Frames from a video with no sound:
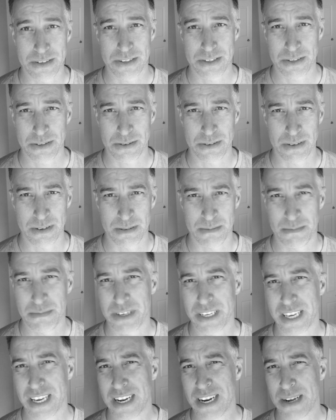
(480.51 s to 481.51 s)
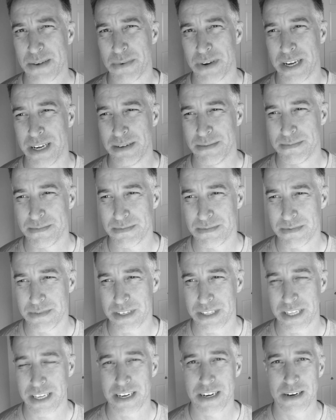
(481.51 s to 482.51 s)
to school, but yet I went.
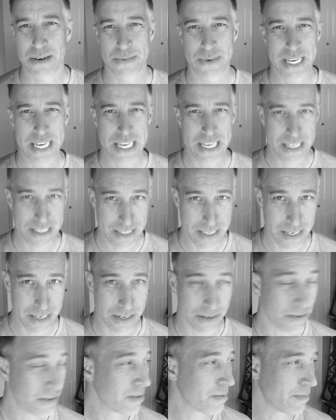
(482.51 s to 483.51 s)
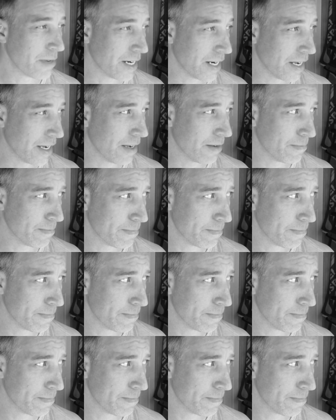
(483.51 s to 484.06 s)
And then on weekends, I'd go with my dad